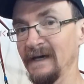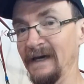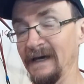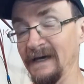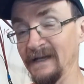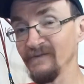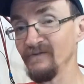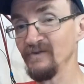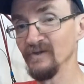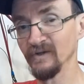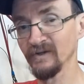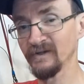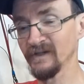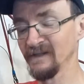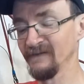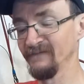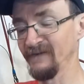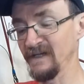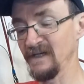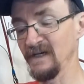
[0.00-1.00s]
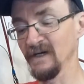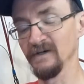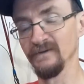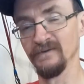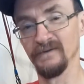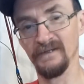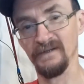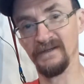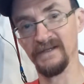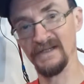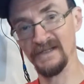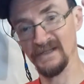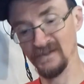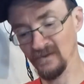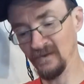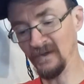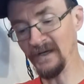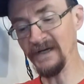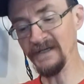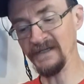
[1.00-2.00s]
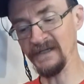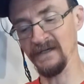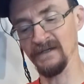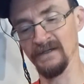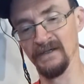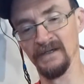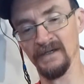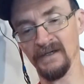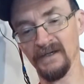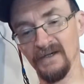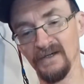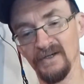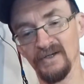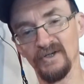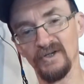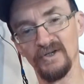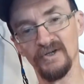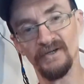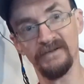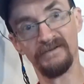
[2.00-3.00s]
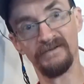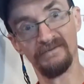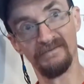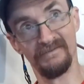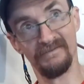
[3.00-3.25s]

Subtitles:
And if you look in the video, there's quite a good